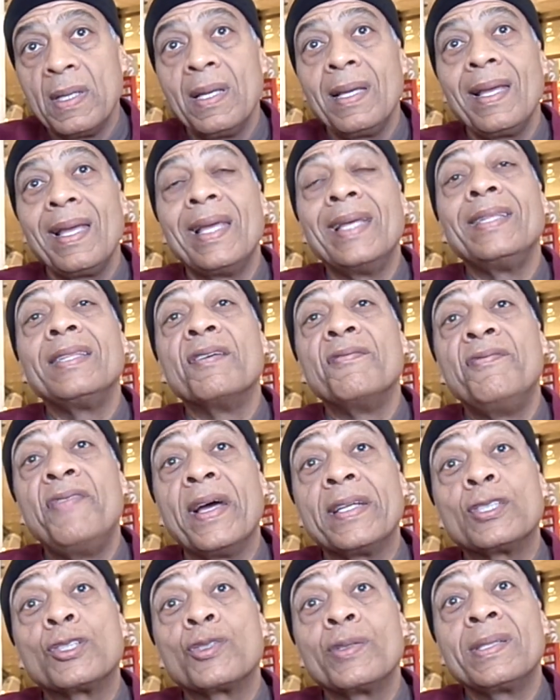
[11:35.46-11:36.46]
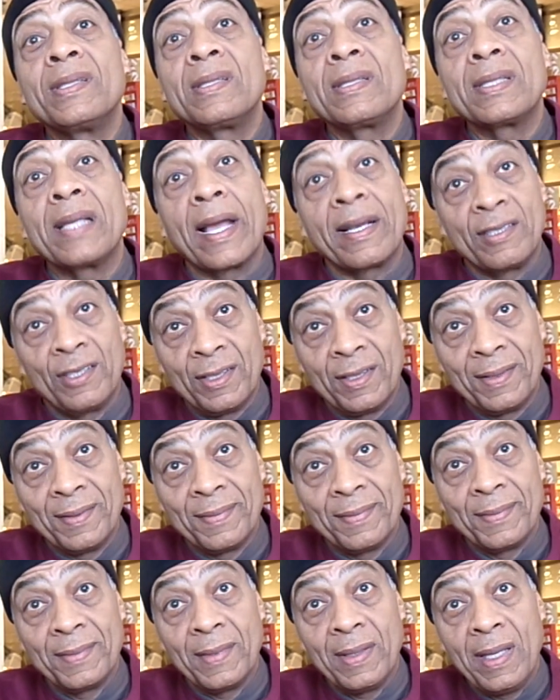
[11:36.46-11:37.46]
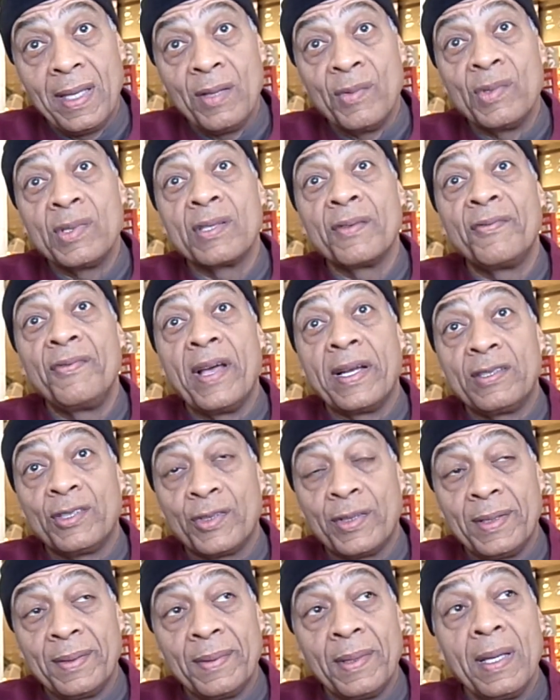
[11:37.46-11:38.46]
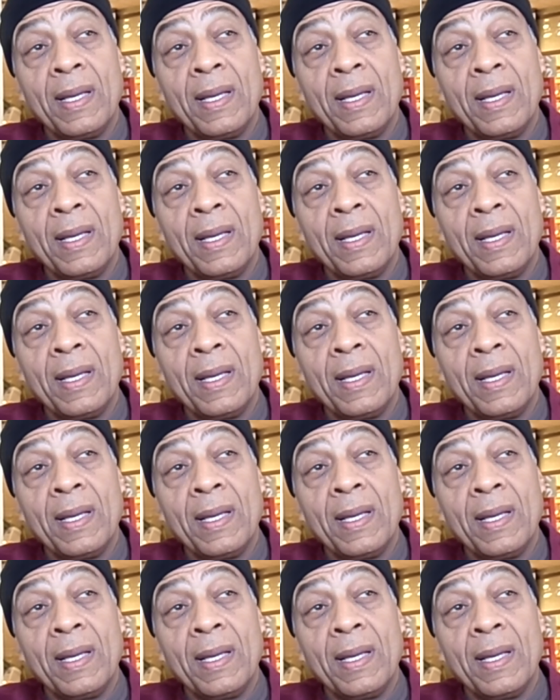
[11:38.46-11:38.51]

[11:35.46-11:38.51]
in the veteran section. He was a veteran.